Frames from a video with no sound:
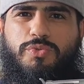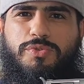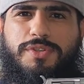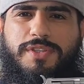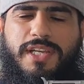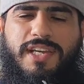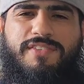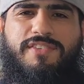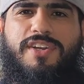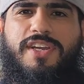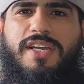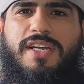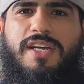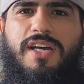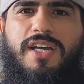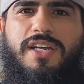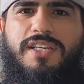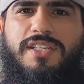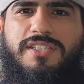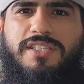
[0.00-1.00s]
will never get
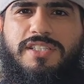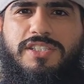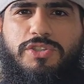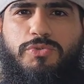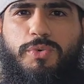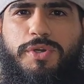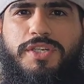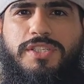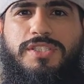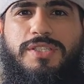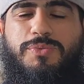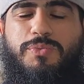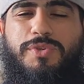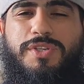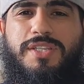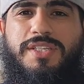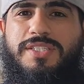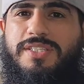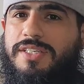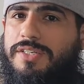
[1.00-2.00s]
caught in a situation
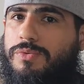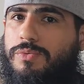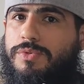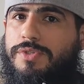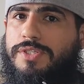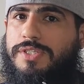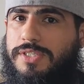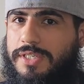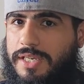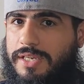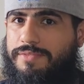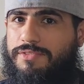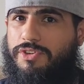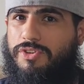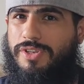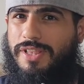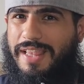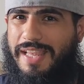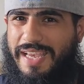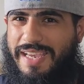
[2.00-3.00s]
where this thing will save
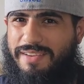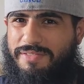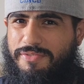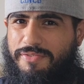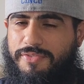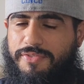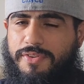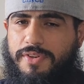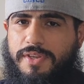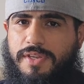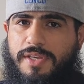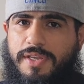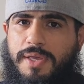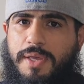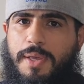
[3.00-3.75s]
your life.